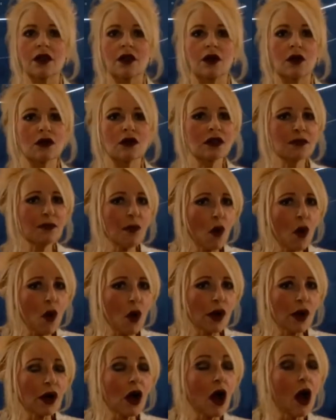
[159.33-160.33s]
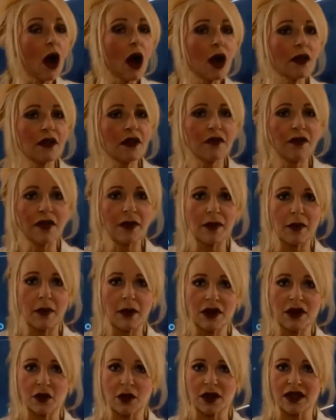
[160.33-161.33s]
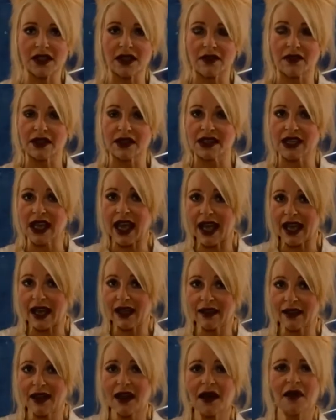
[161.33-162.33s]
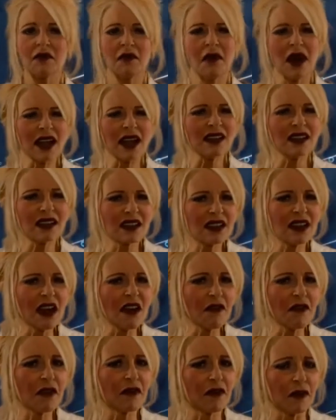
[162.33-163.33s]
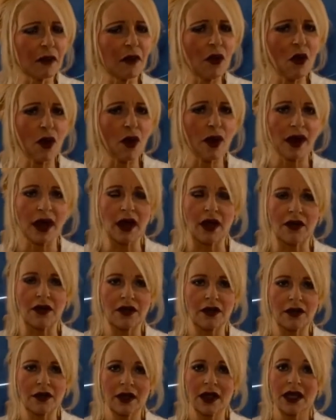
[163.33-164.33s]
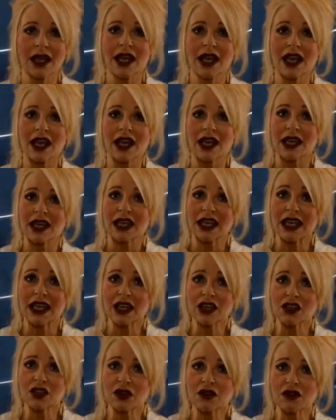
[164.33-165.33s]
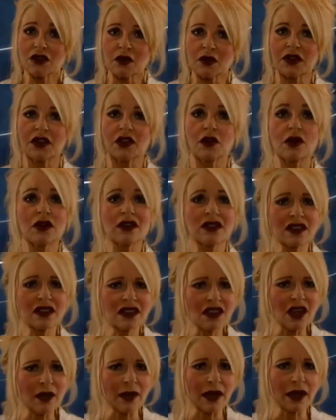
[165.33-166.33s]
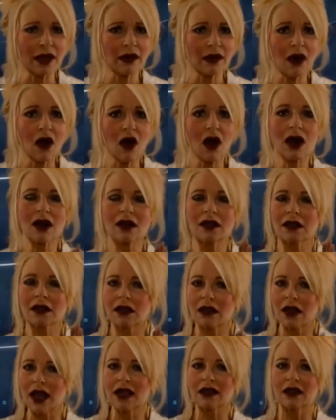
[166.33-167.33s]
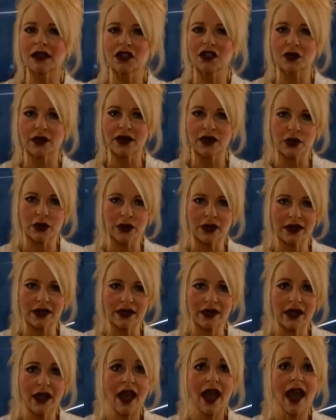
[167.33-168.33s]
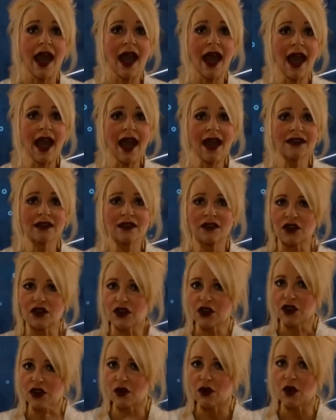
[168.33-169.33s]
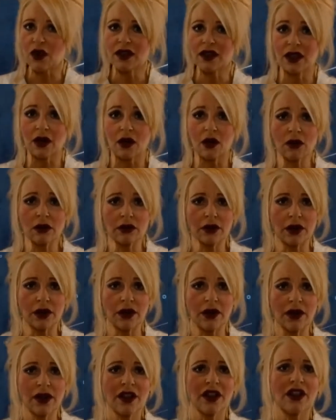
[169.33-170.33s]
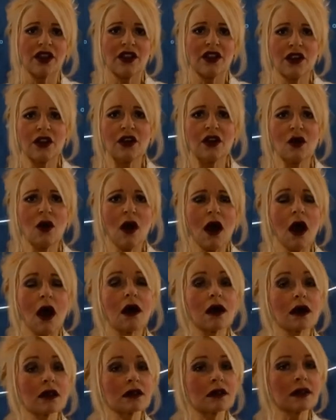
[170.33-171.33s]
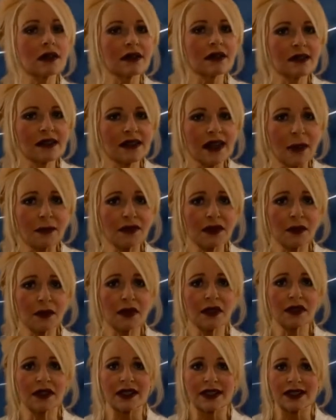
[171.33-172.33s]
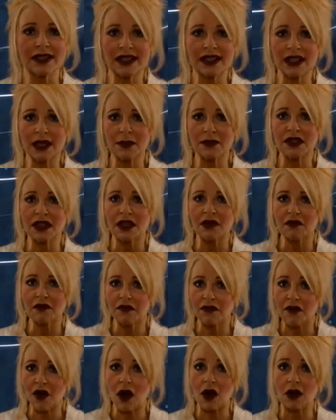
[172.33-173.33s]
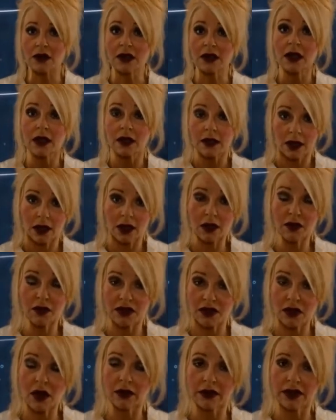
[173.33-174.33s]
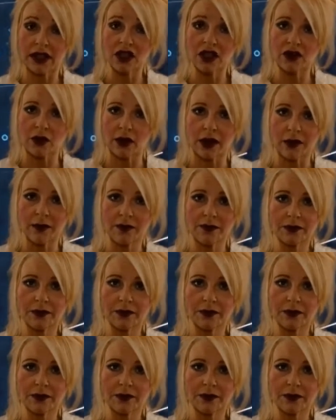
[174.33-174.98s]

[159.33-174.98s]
Those born on the February 27th day might suffer from poor health. Issues with your stomach are likely to occur. As you get older, you are susceptible to slips and falls that could result in injury.